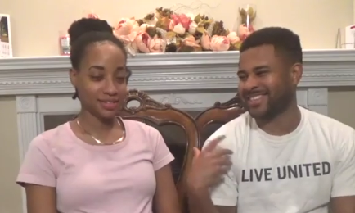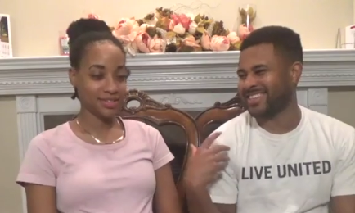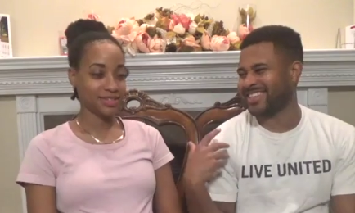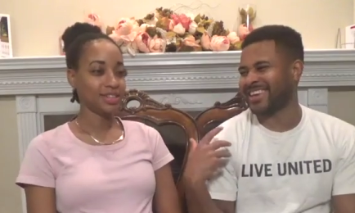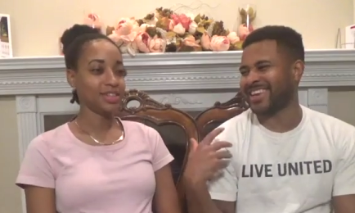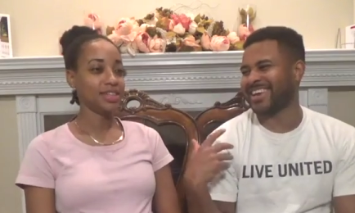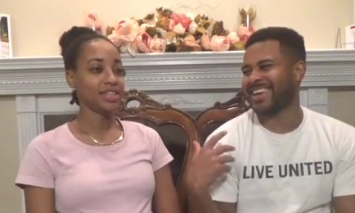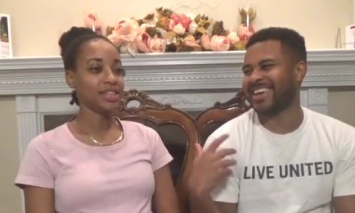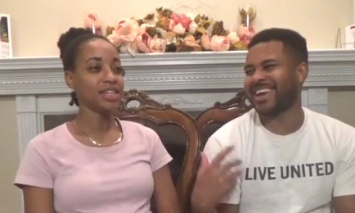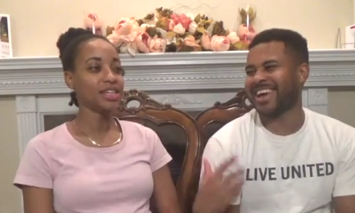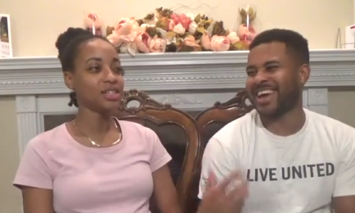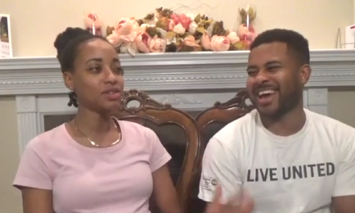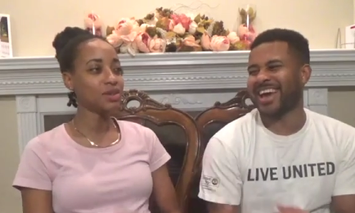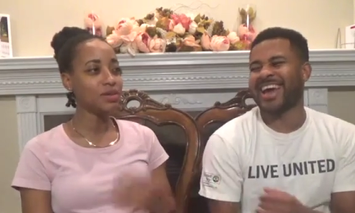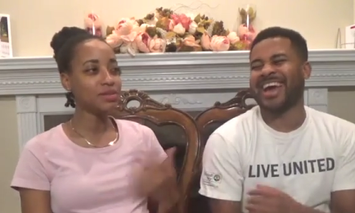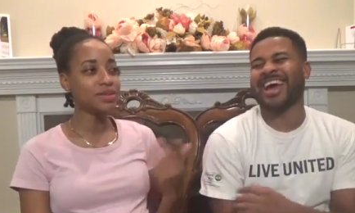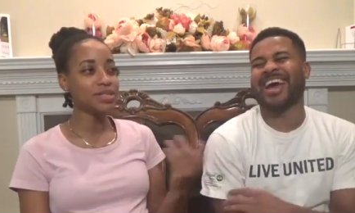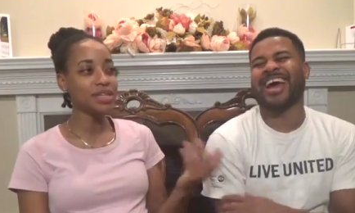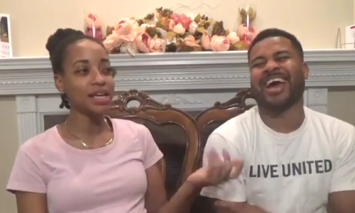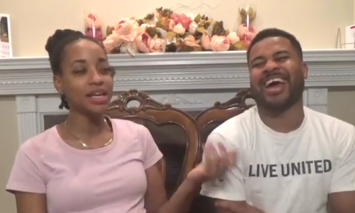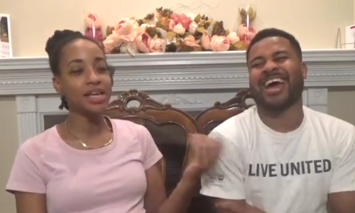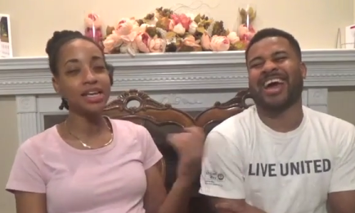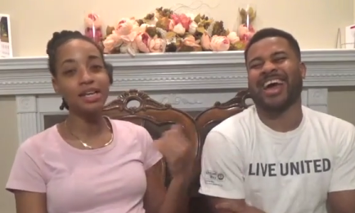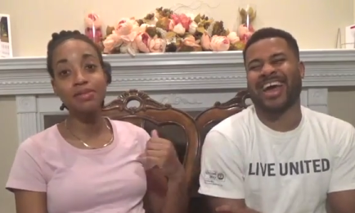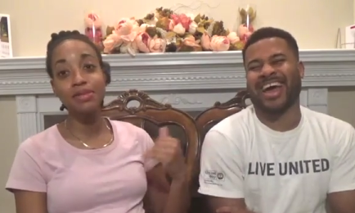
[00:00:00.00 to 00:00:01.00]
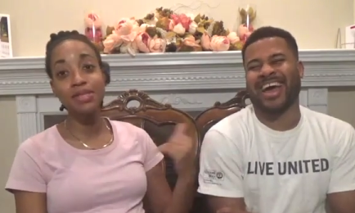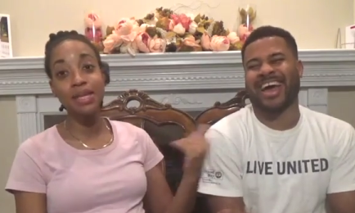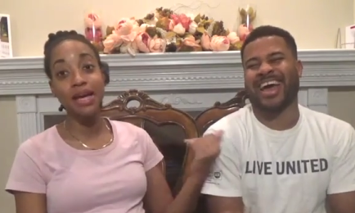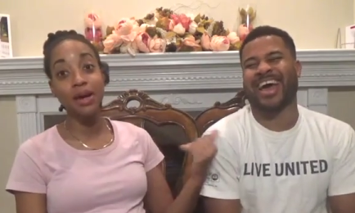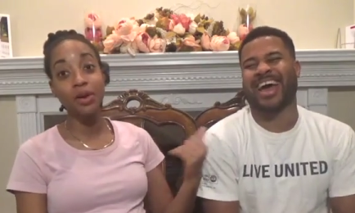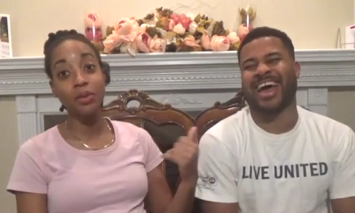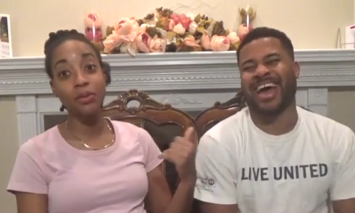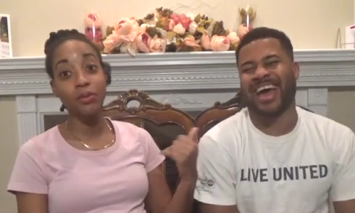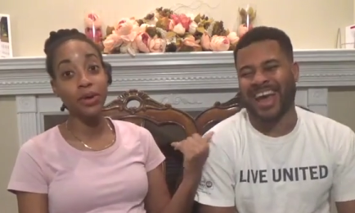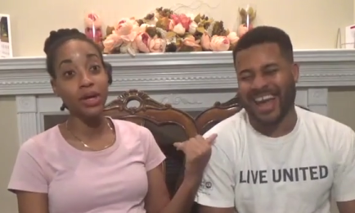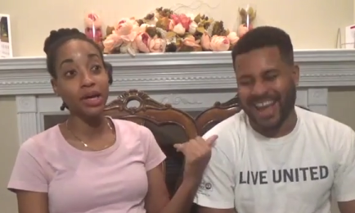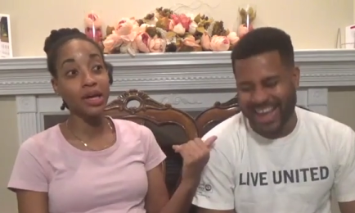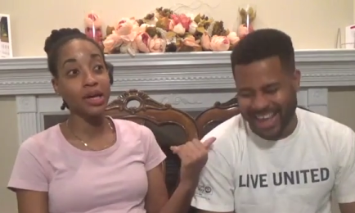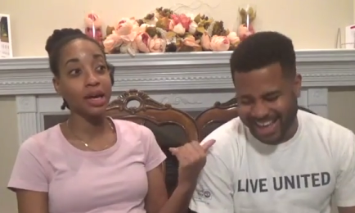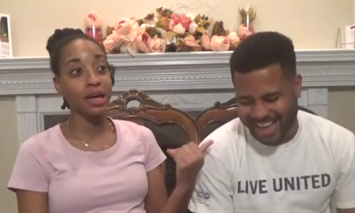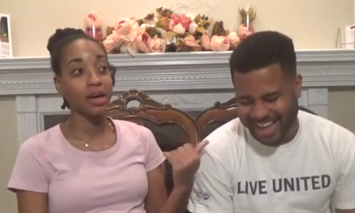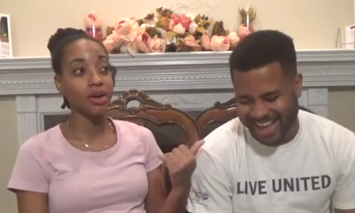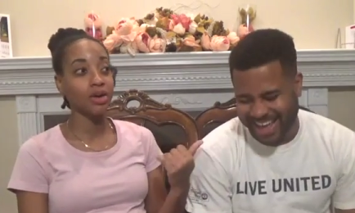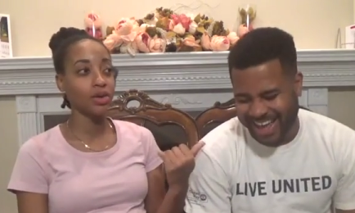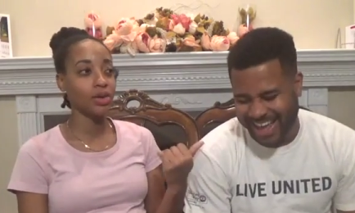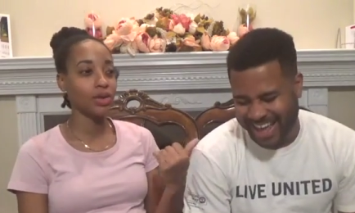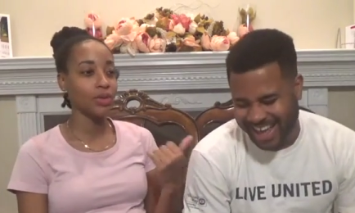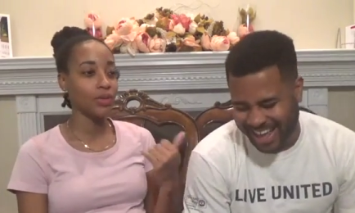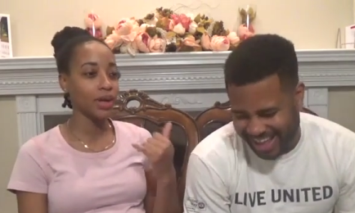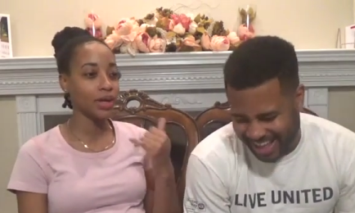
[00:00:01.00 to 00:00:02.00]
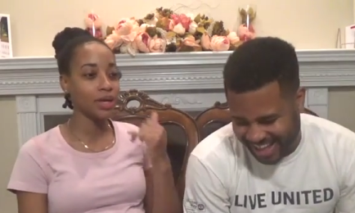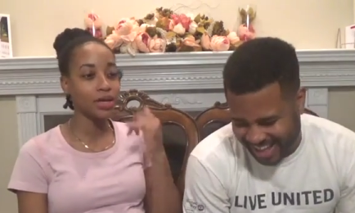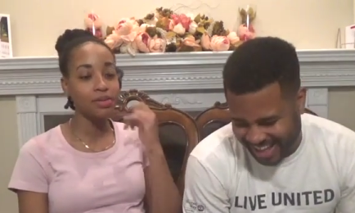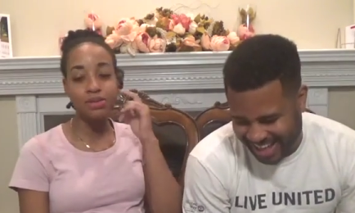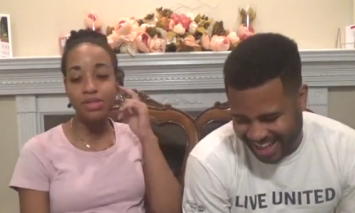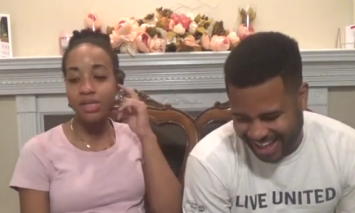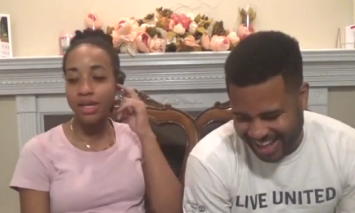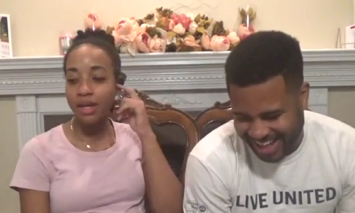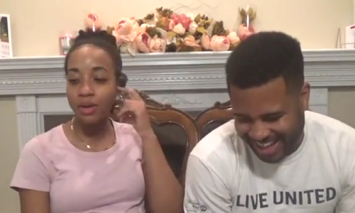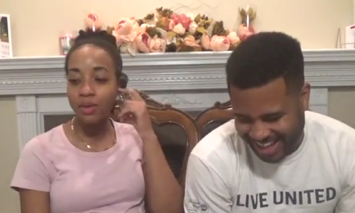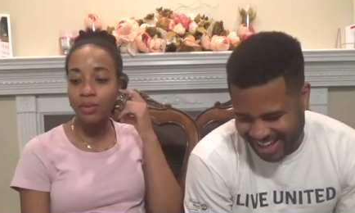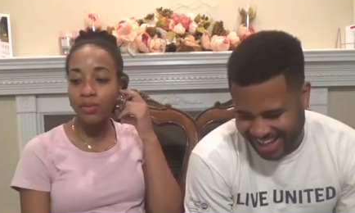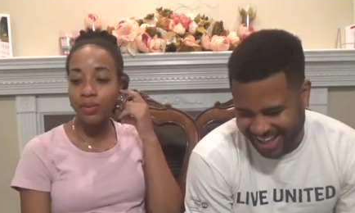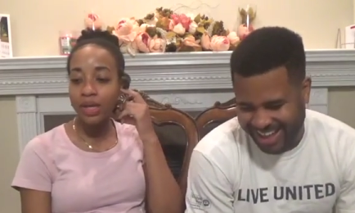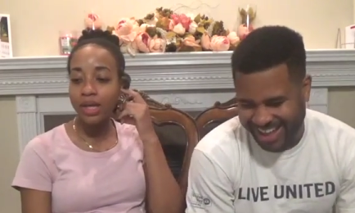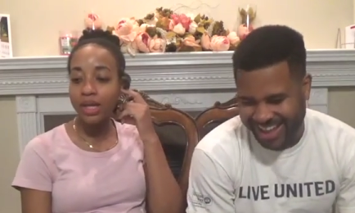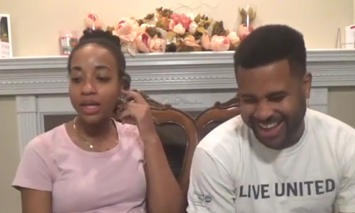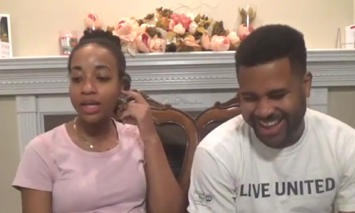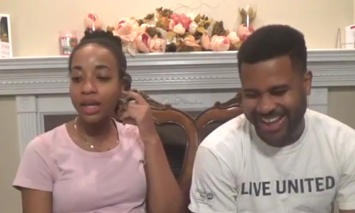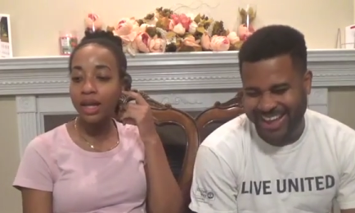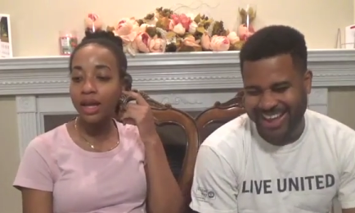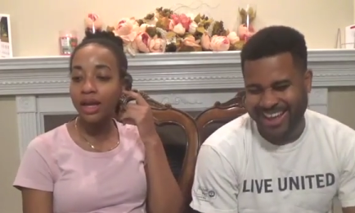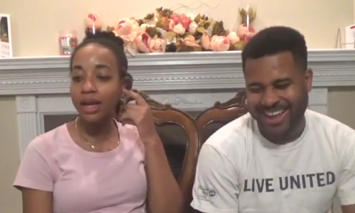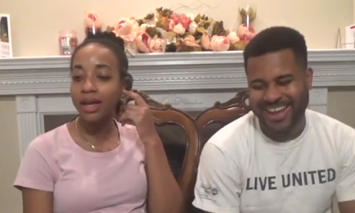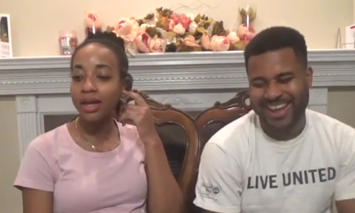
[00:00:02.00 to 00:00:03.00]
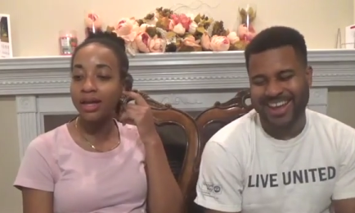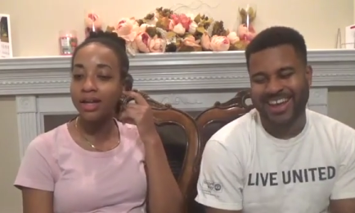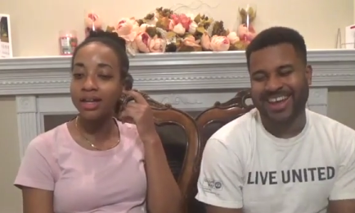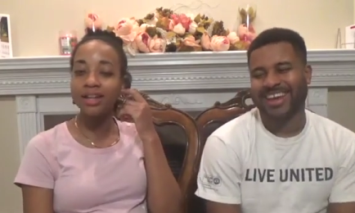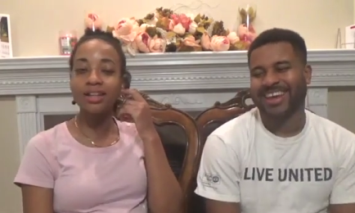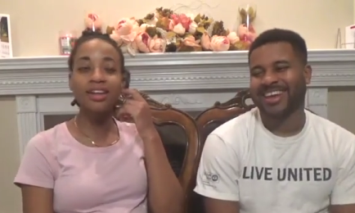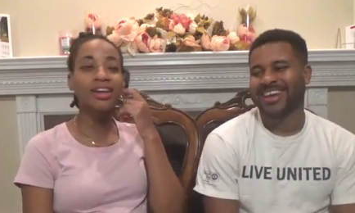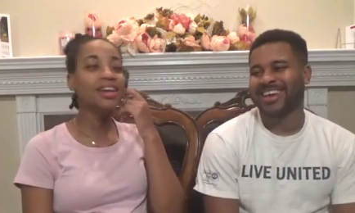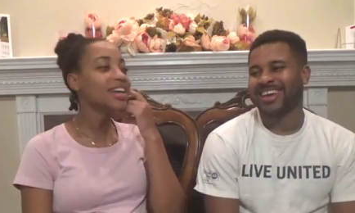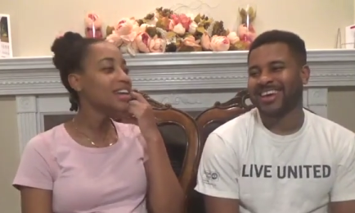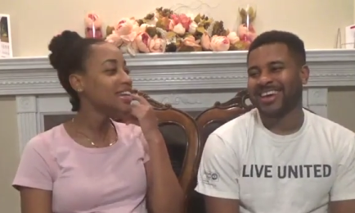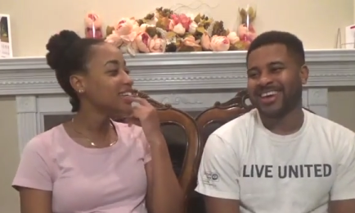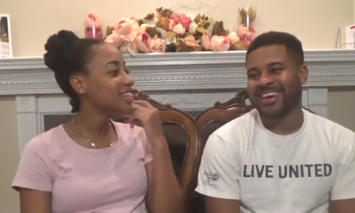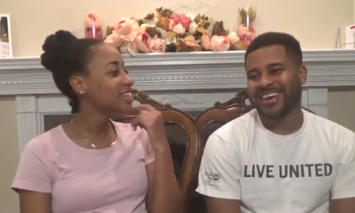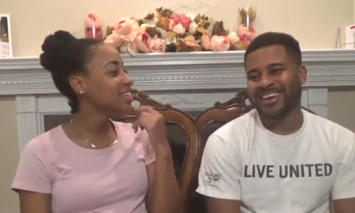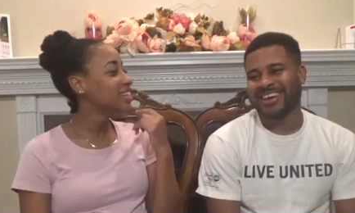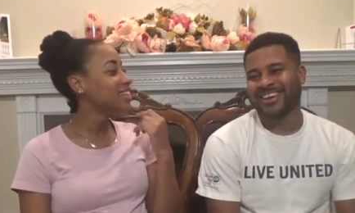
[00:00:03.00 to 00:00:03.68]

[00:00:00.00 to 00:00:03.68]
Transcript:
Speaker 1: okay. He's saying we. I don't know why he's saying we. Like,